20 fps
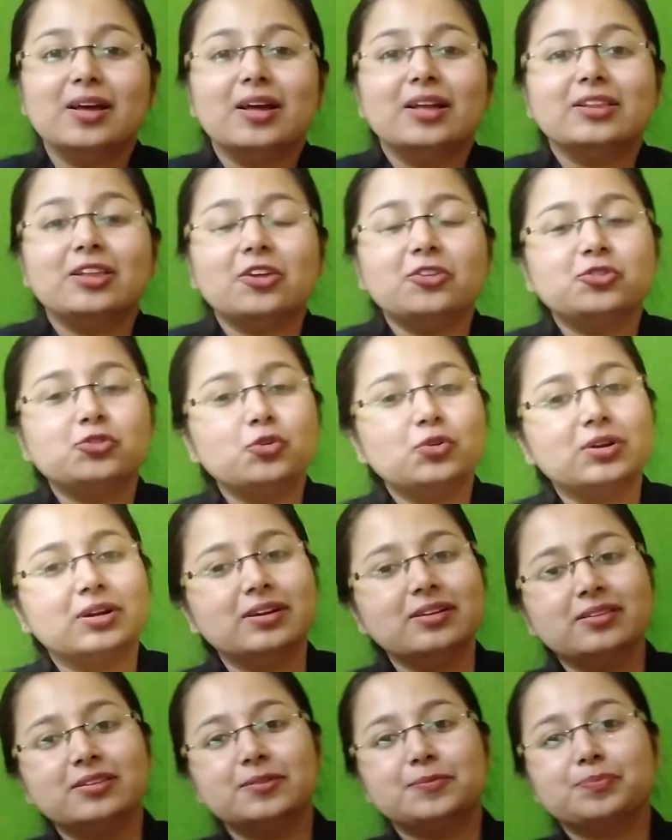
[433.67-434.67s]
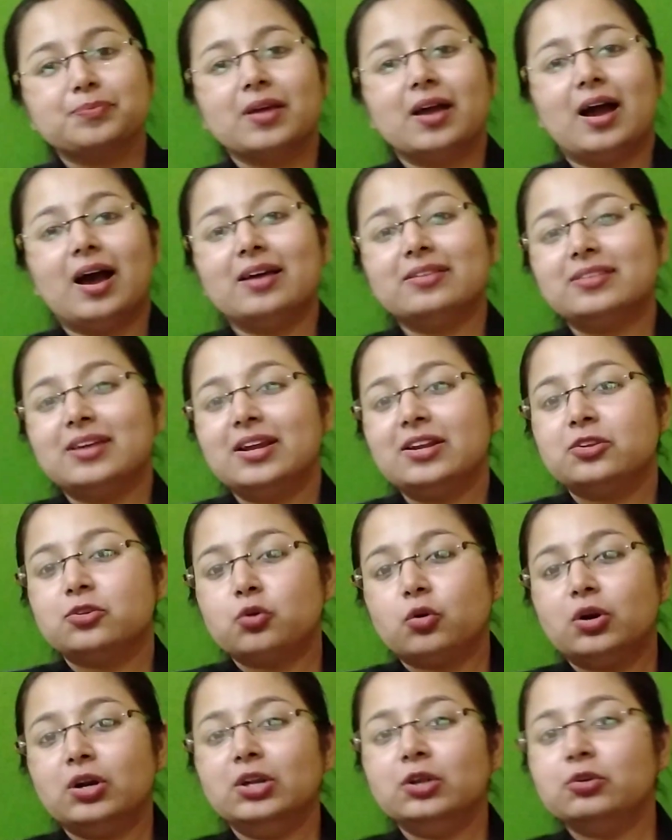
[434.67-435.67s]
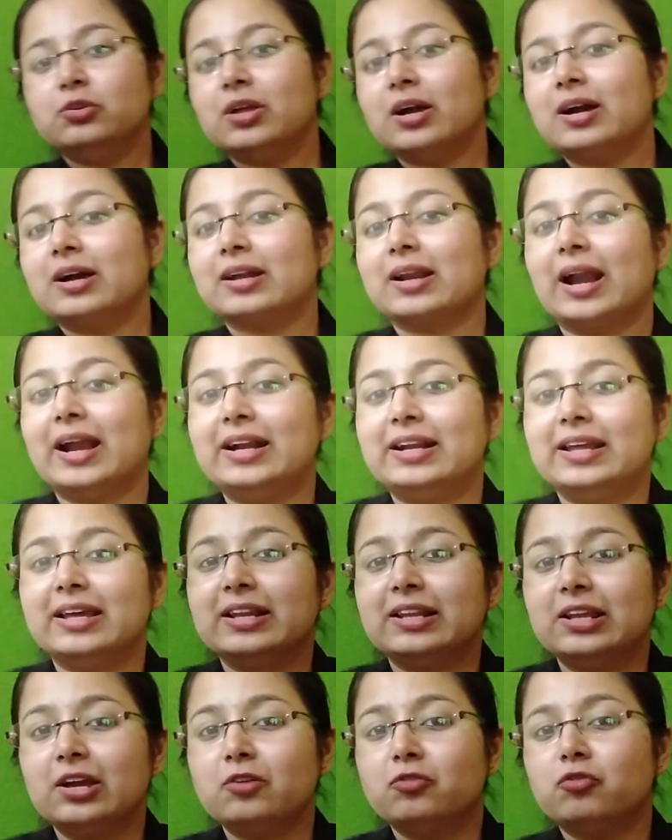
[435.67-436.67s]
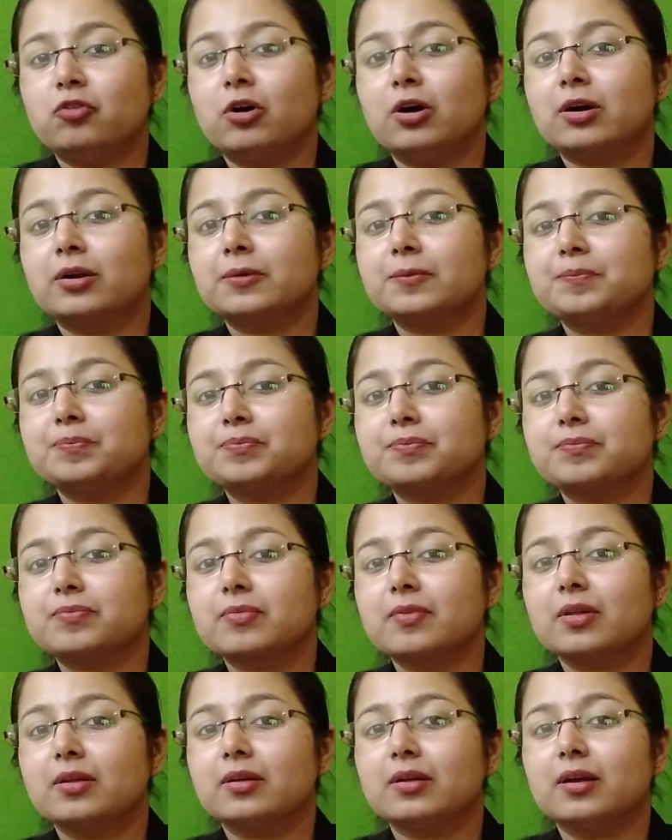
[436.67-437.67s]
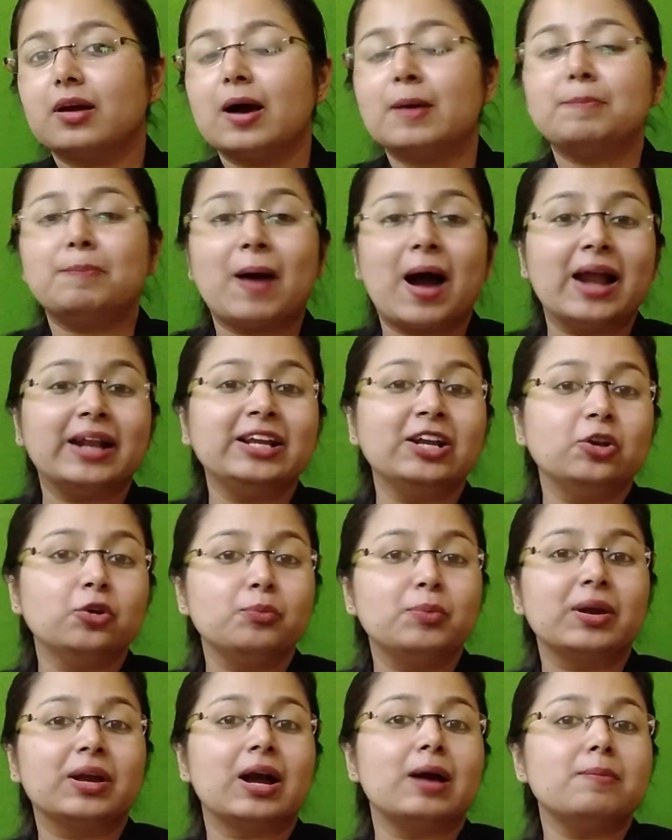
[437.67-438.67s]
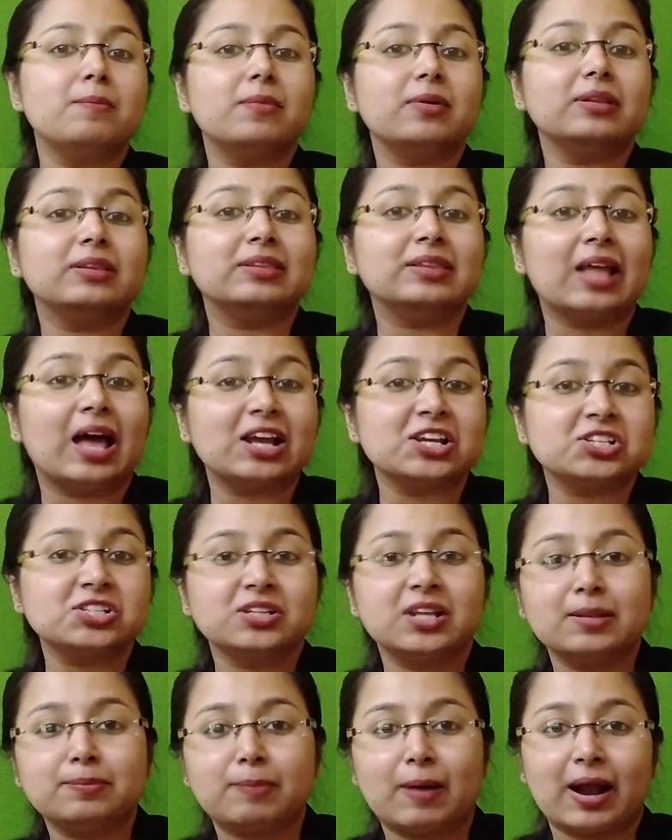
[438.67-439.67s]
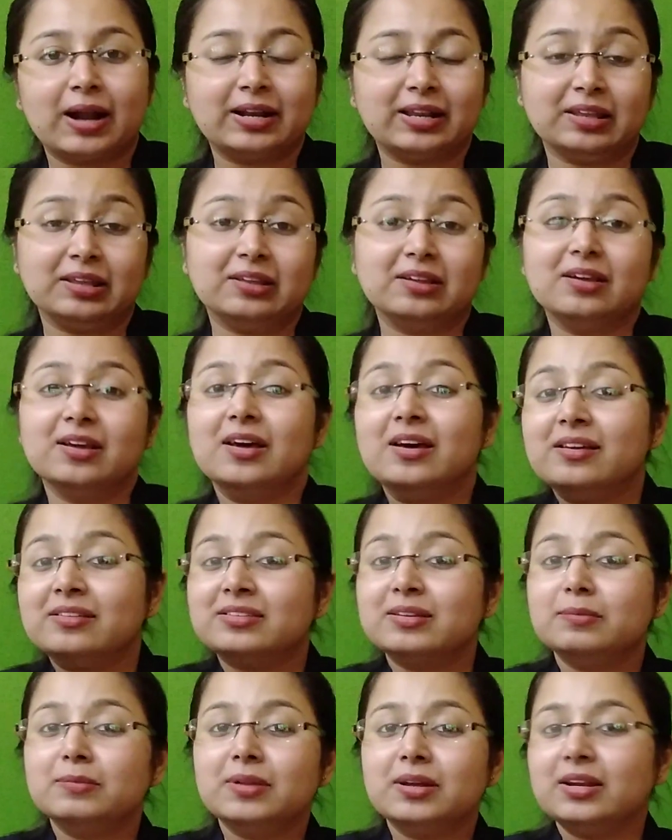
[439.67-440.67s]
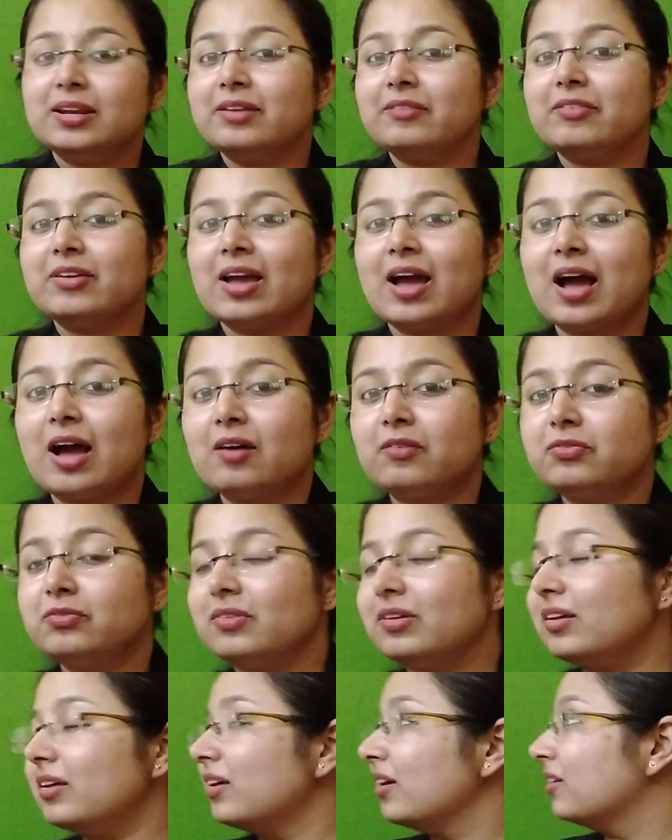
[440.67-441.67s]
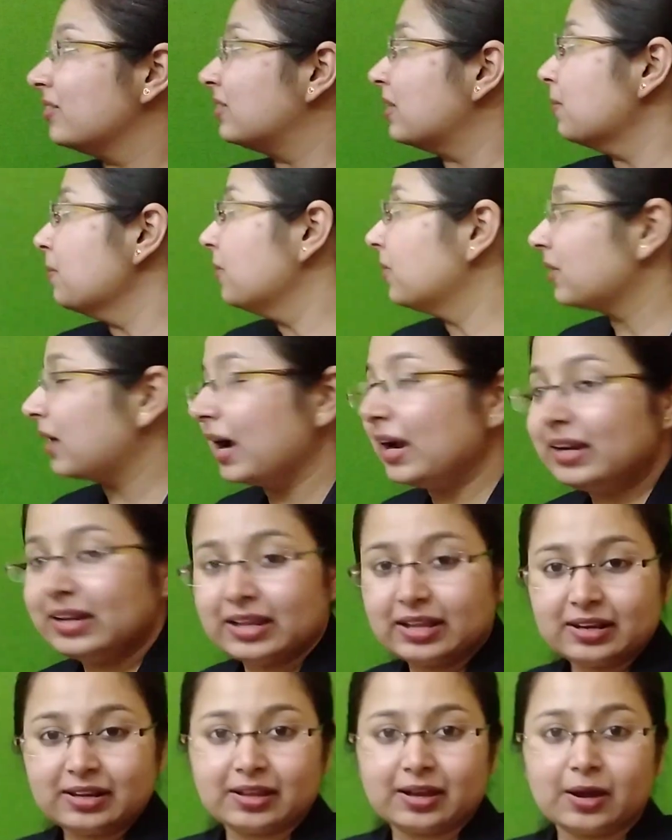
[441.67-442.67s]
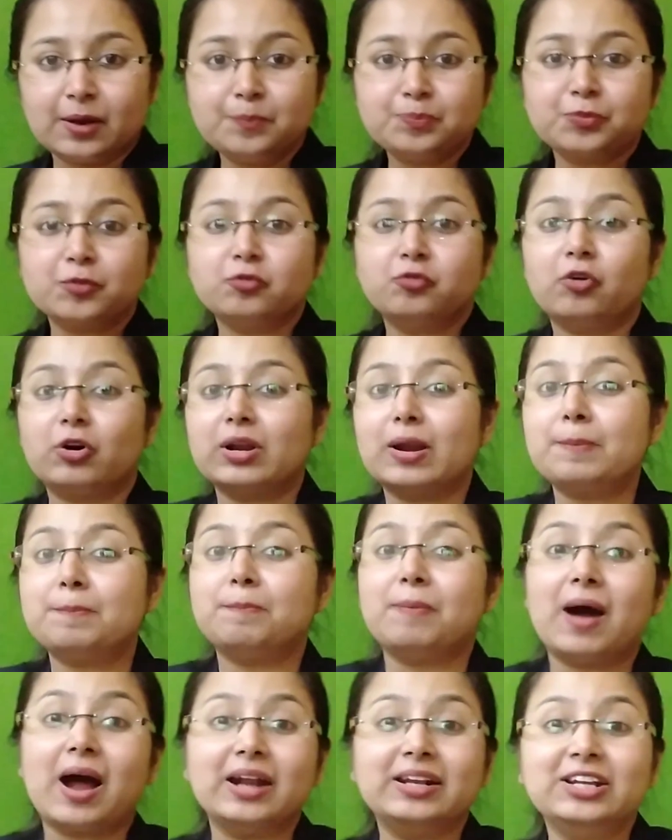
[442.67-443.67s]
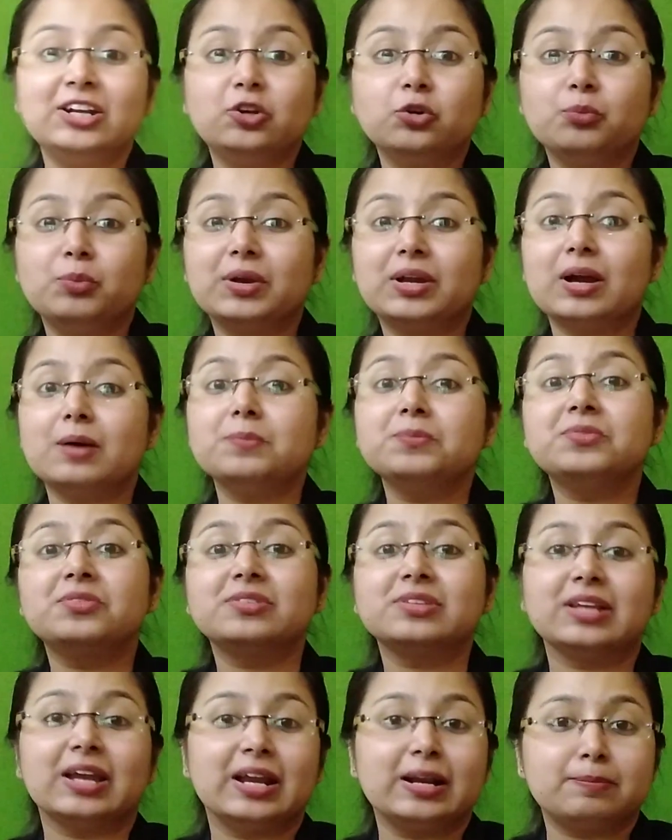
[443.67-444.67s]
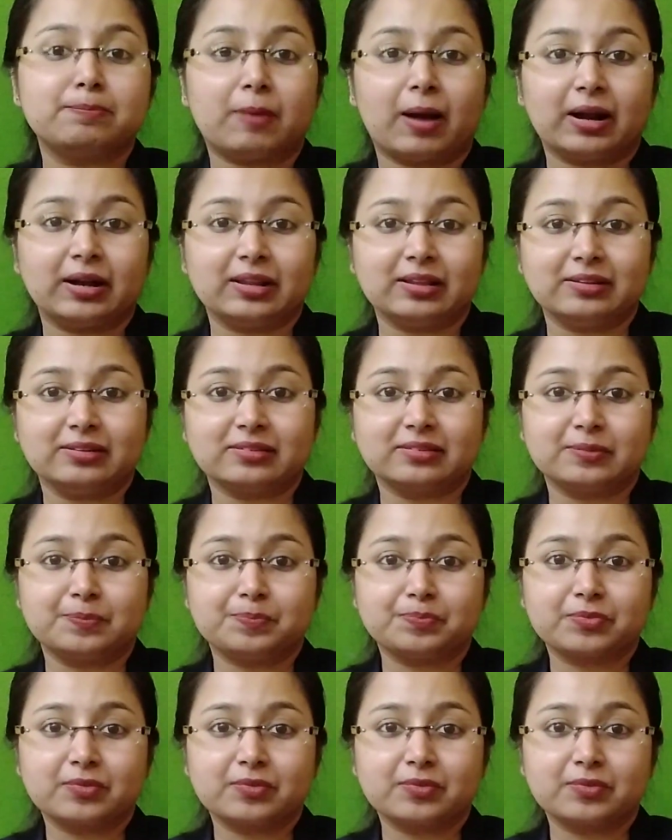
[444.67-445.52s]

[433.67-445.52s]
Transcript: Now, students, as I told you the criteria for a party to become national party, similarly we have some criteria for a party to become state parties.